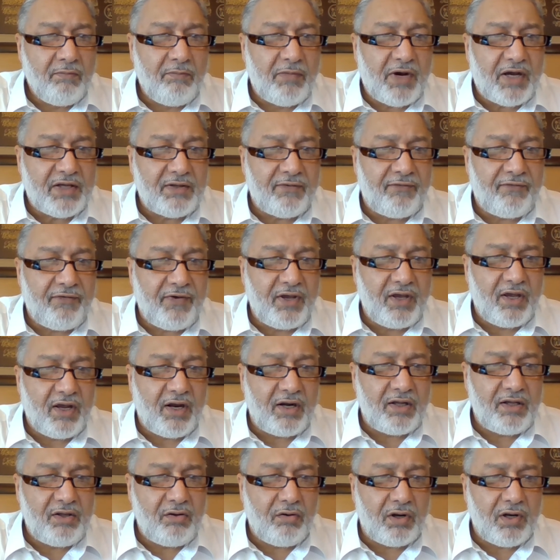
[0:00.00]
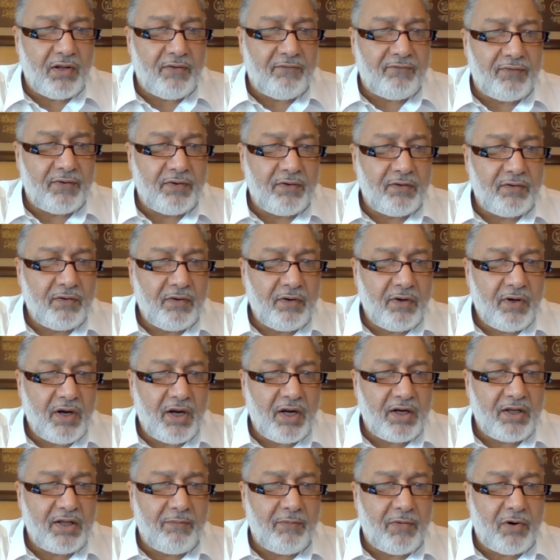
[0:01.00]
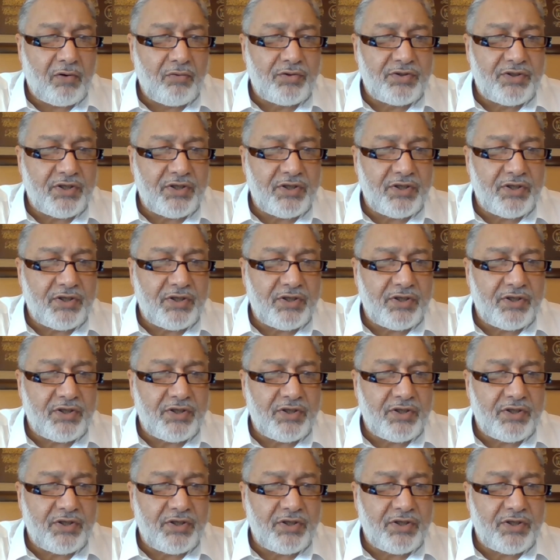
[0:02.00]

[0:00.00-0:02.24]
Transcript: By the fig and the olive and the Mount